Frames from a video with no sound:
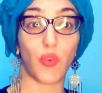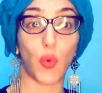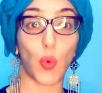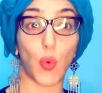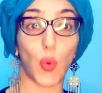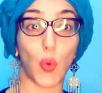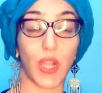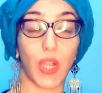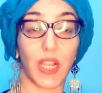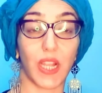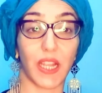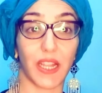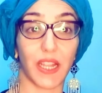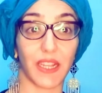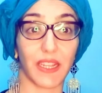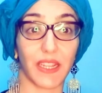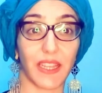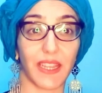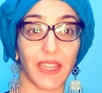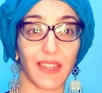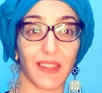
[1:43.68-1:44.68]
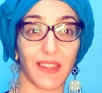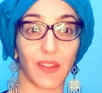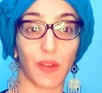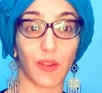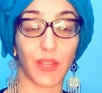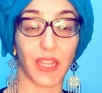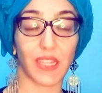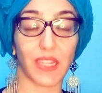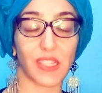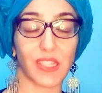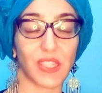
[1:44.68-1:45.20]
for learning.
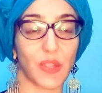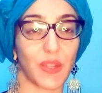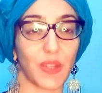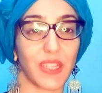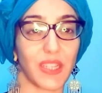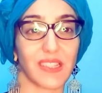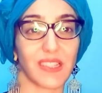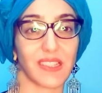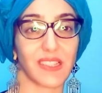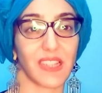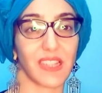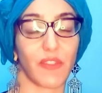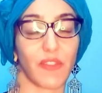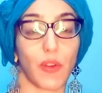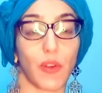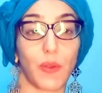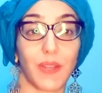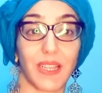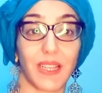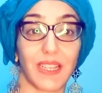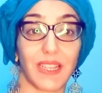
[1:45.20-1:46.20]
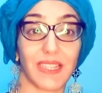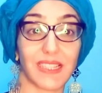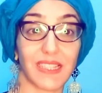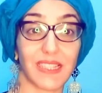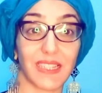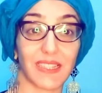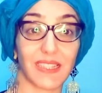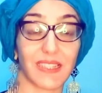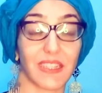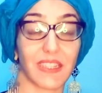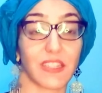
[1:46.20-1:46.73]
Okay, so it doesn't have only
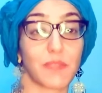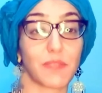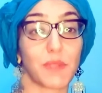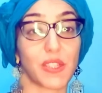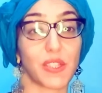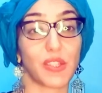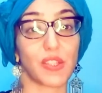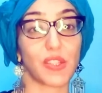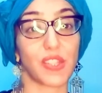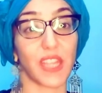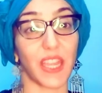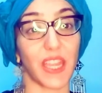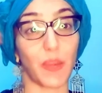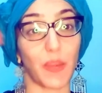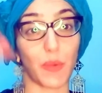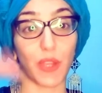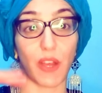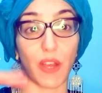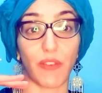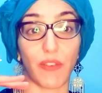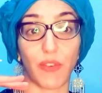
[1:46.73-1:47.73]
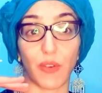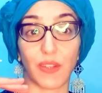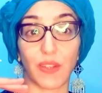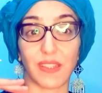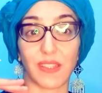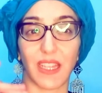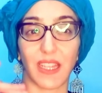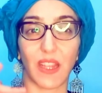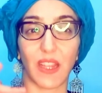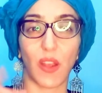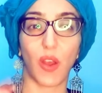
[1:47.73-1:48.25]
listening skills, but today we are
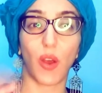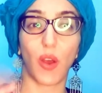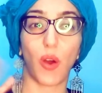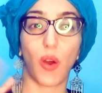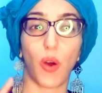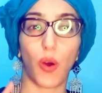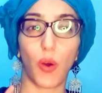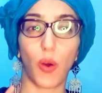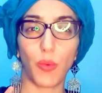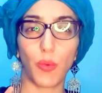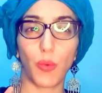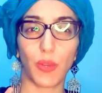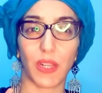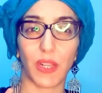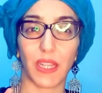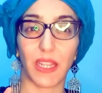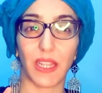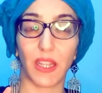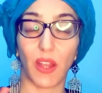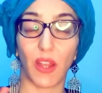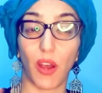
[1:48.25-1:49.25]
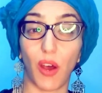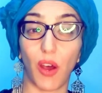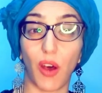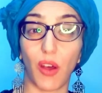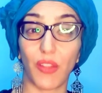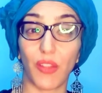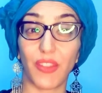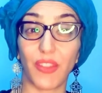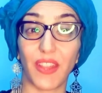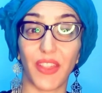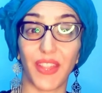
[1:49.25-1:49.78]
focusing only
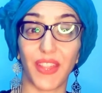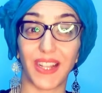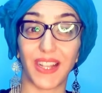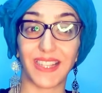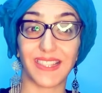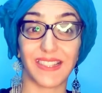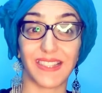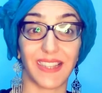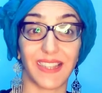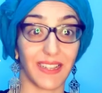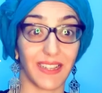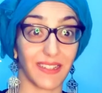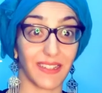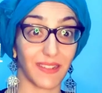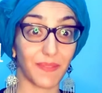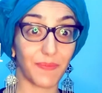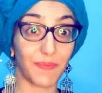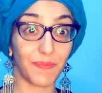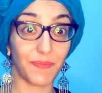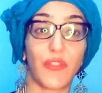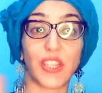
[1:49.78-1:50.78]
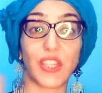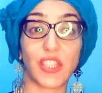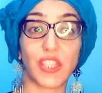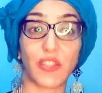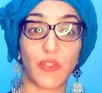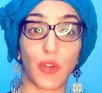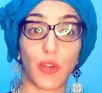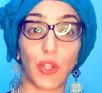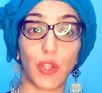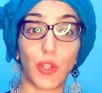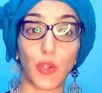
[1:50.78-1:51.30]
on the listening.
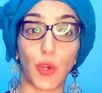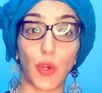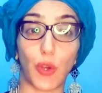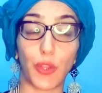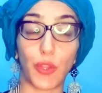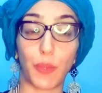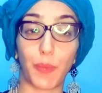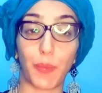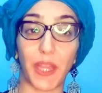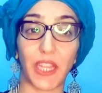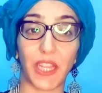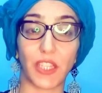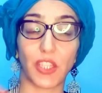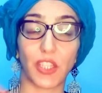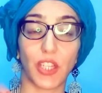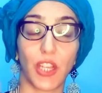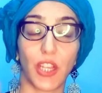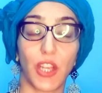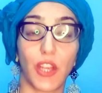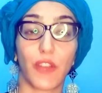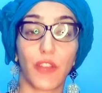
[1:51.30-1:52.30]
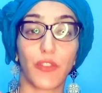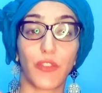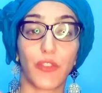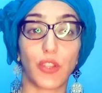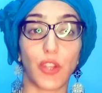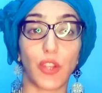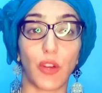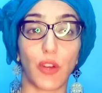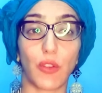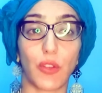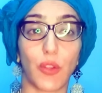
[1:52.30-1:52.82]
First of all, you go on the page. If
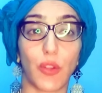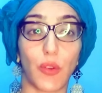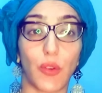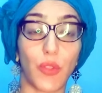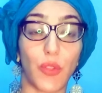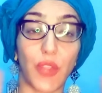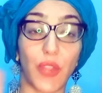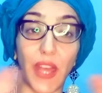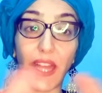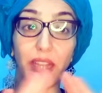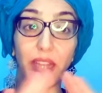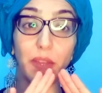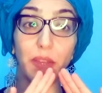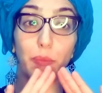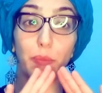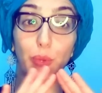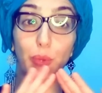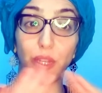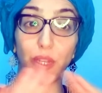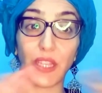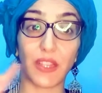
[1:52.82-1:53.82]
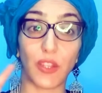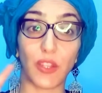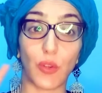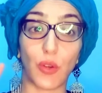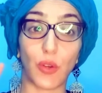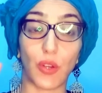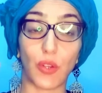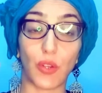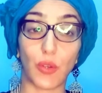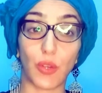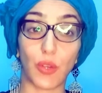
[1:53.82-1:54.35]
you don't know, then put in
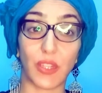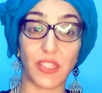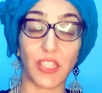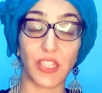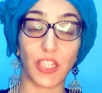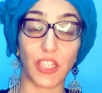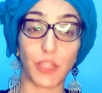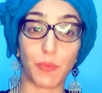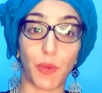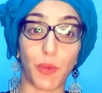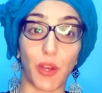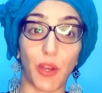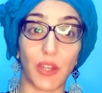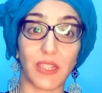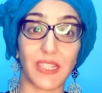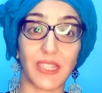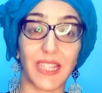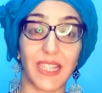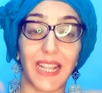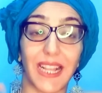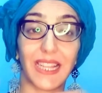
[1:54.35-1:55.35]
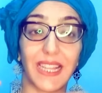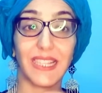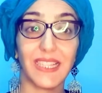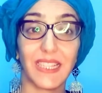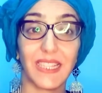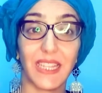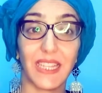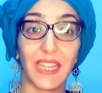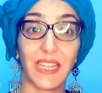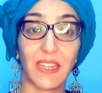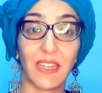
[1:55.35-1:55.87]
your Google search box,
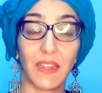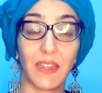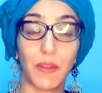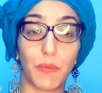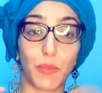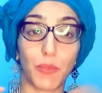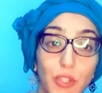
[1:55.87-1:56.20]
listening